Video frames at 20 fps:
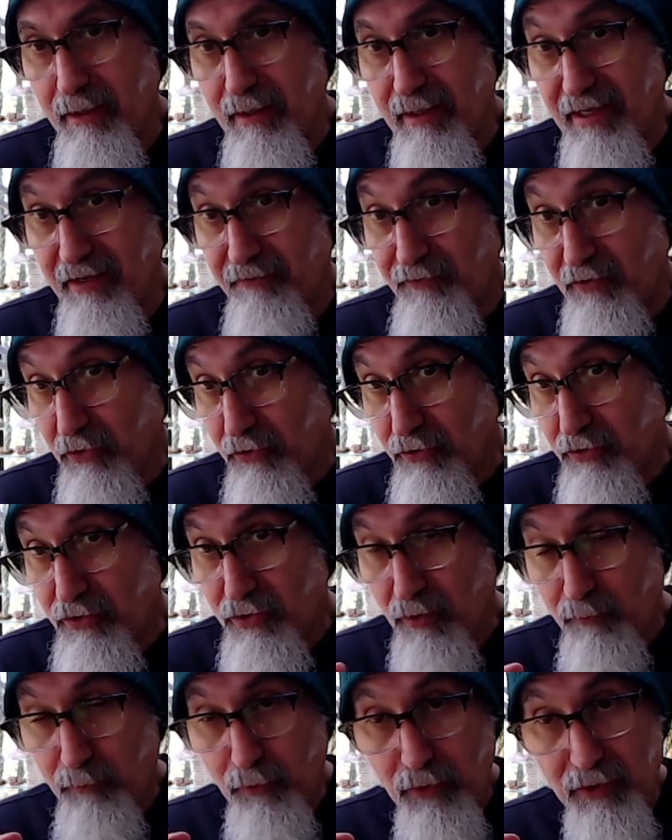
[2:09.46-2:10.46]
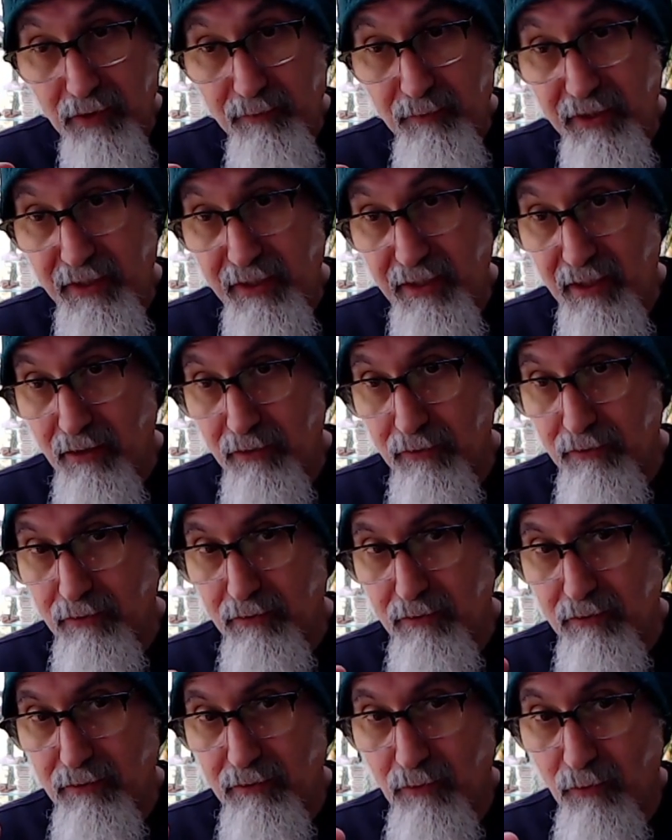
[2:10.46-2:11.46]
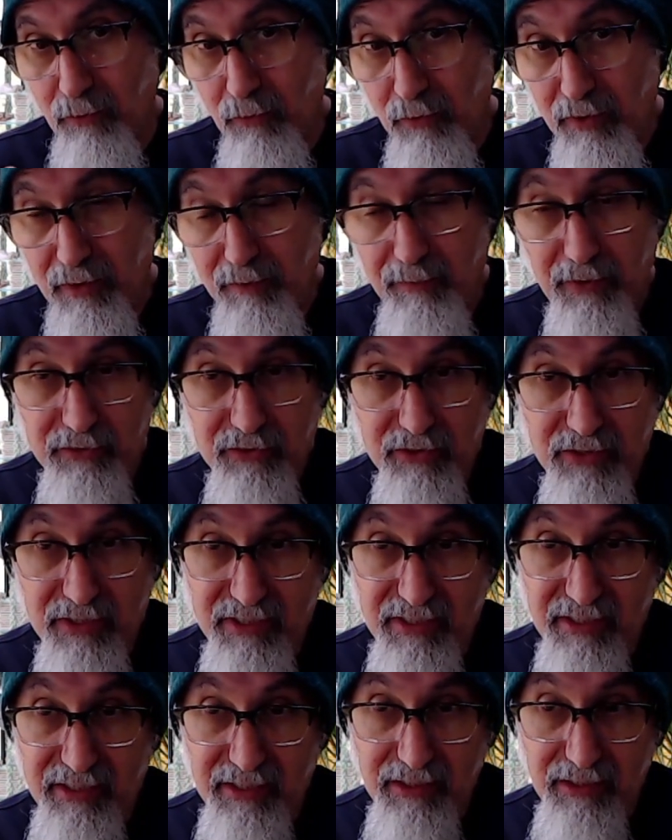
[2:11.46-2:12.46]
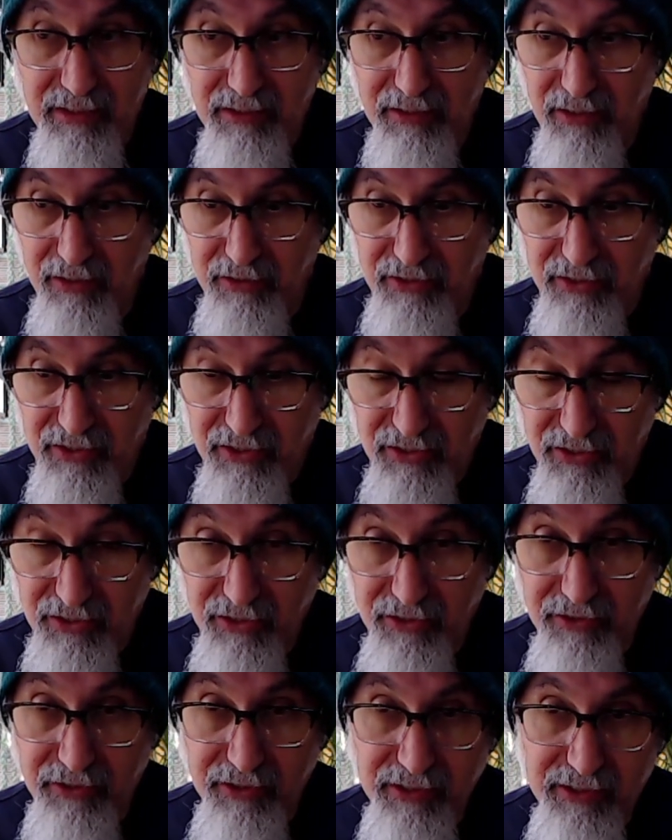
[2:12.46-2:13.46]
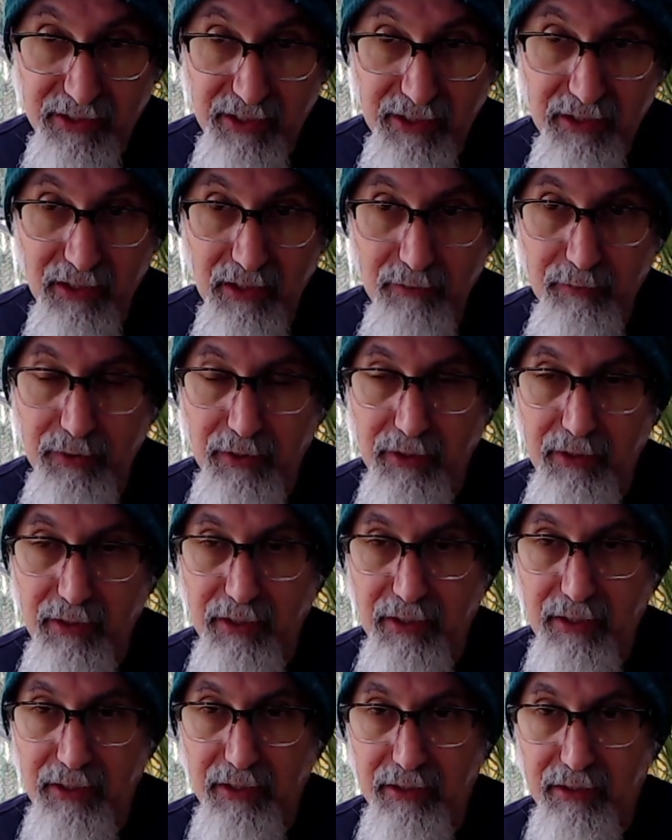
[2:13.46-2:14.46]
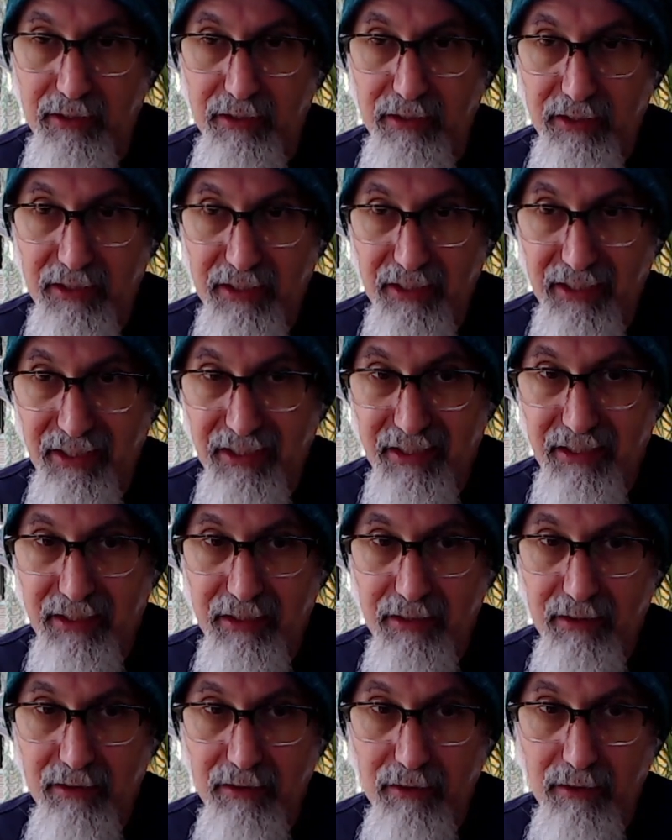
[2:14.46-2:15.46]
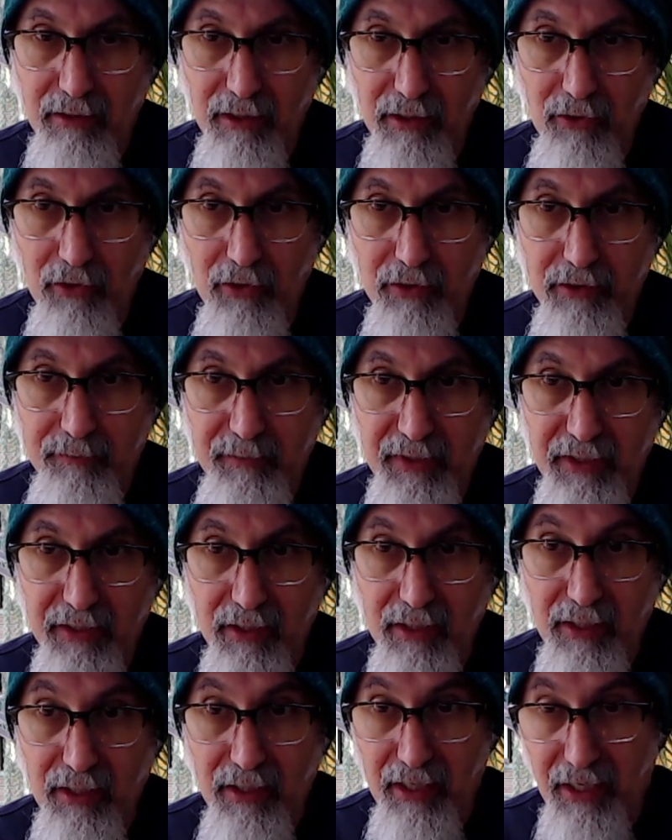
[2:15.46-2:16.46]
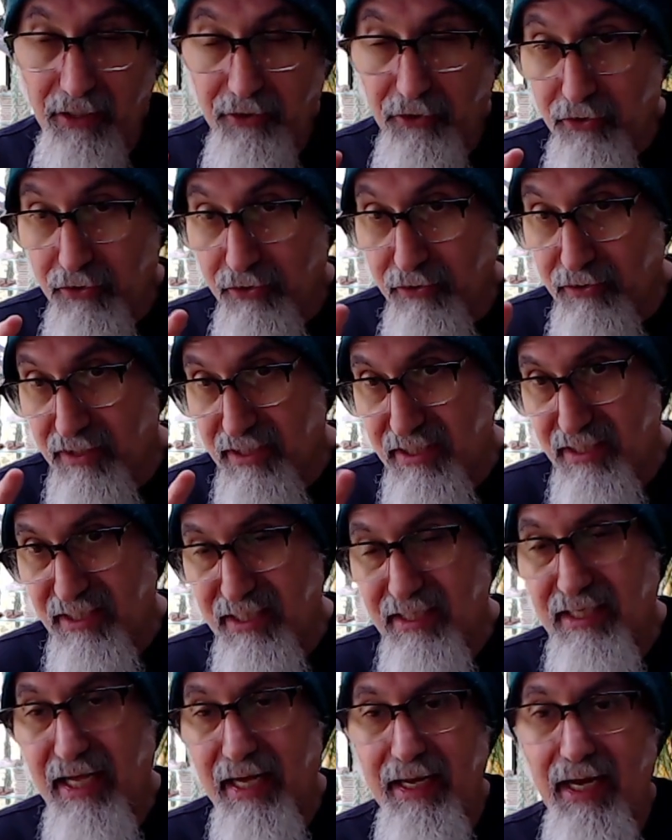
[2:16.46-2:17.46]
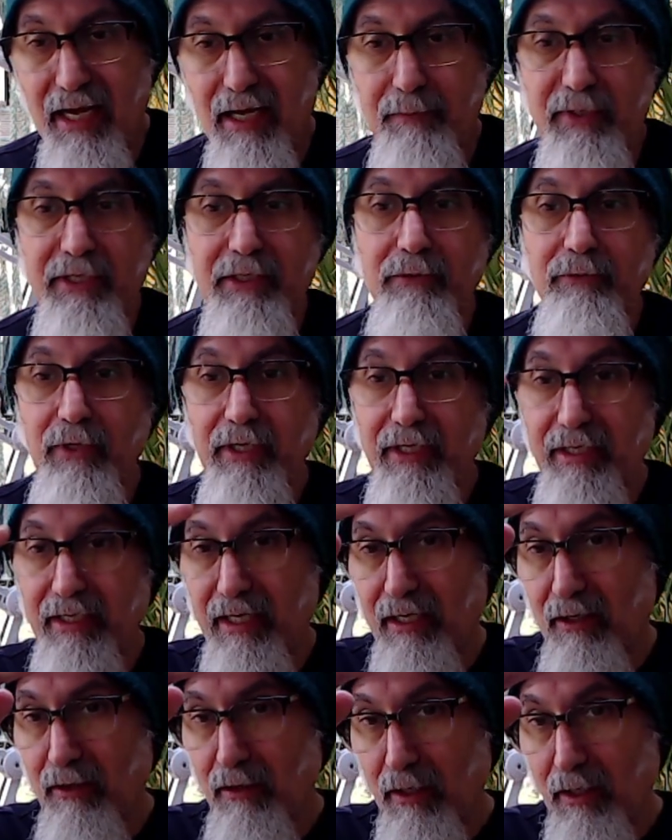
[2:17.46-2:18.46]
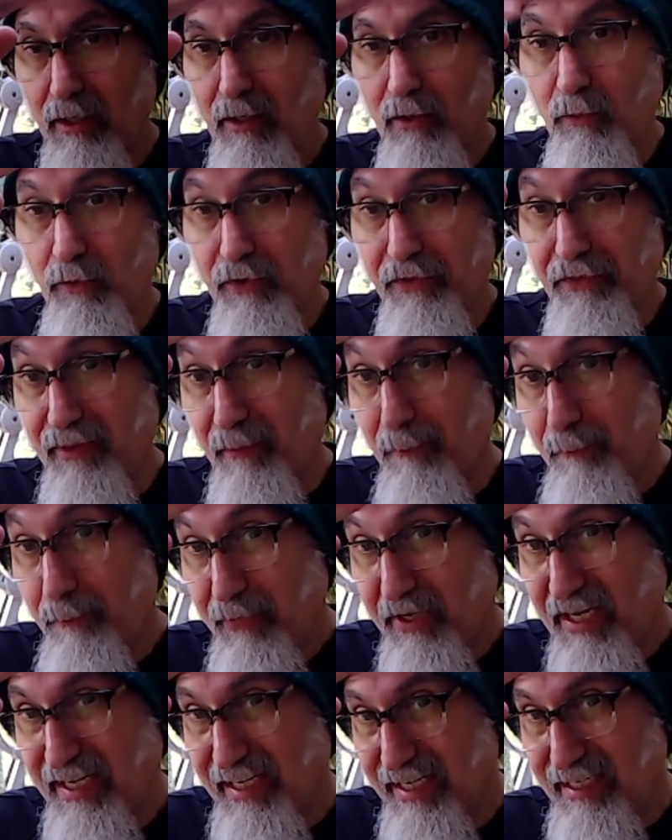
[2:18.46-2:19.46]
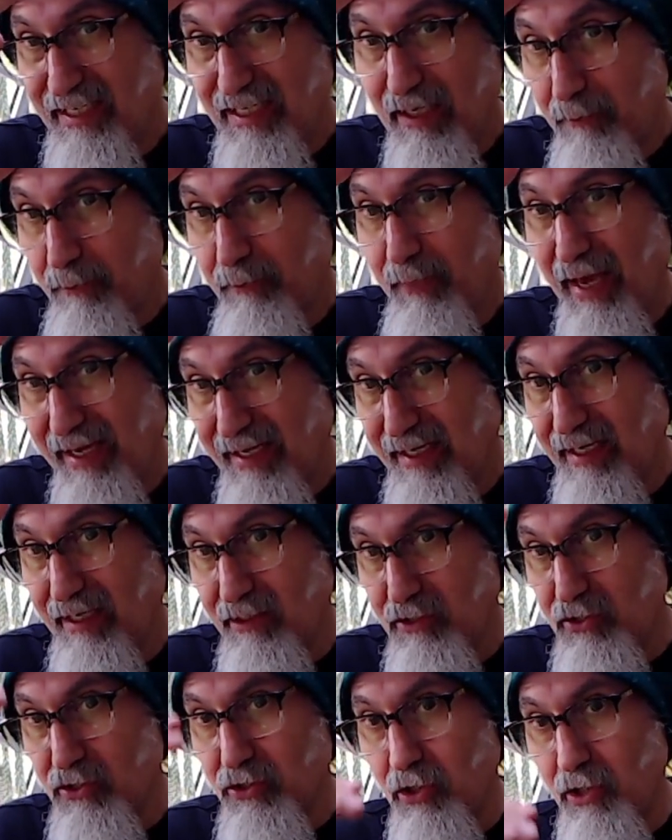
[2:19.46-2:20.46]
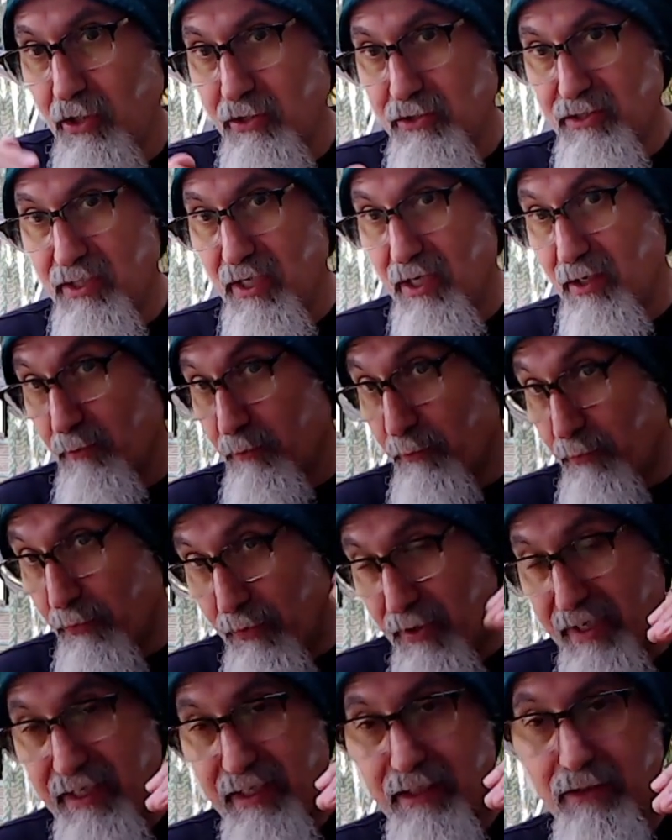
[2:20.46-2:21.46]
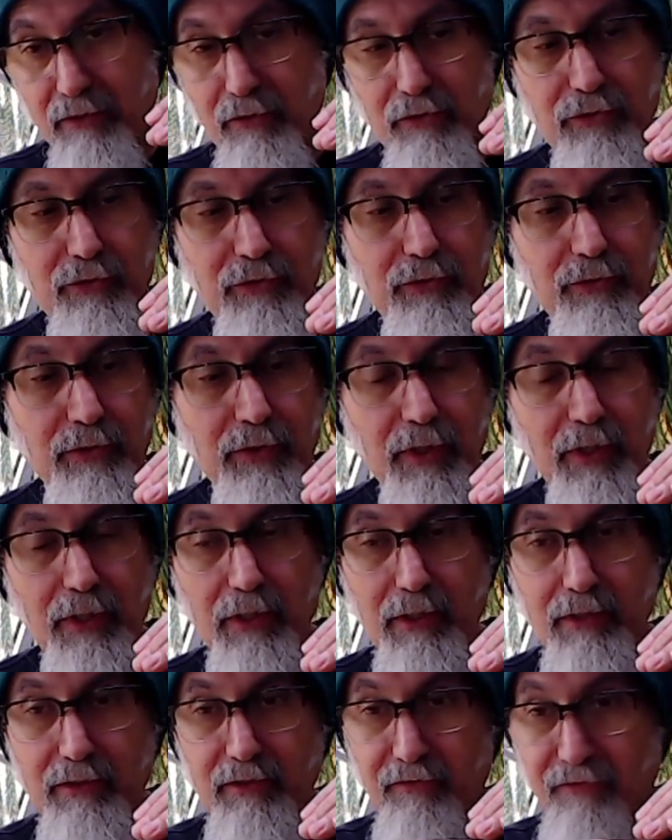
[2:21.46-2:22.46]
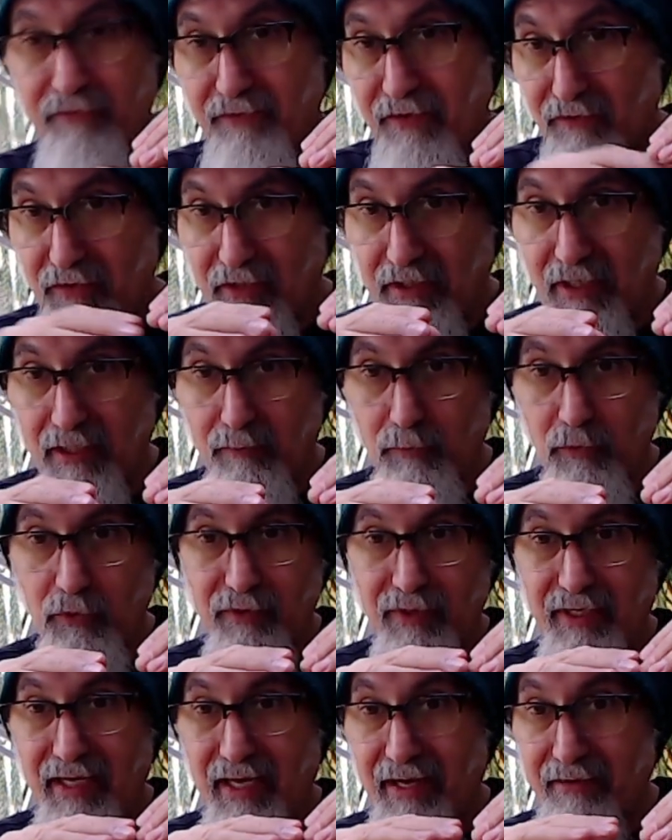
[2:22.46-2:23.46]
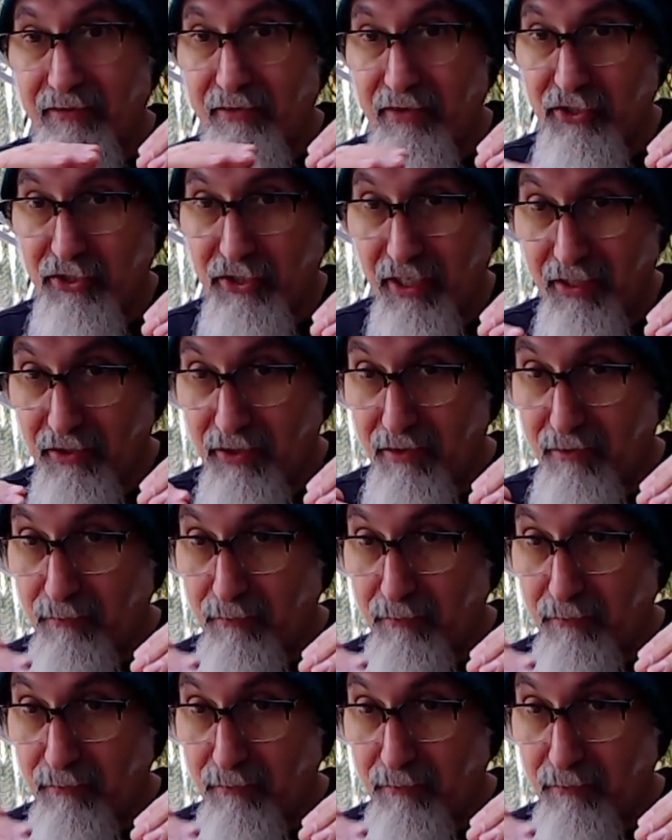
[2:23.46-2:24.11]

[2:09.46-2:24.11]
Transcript: if they're going to start pulling money out, we're about to see a serious hiccup in Canadian economy, and you can see that happening right now with the Canadian banking stocks breaking through the 50 day moving average and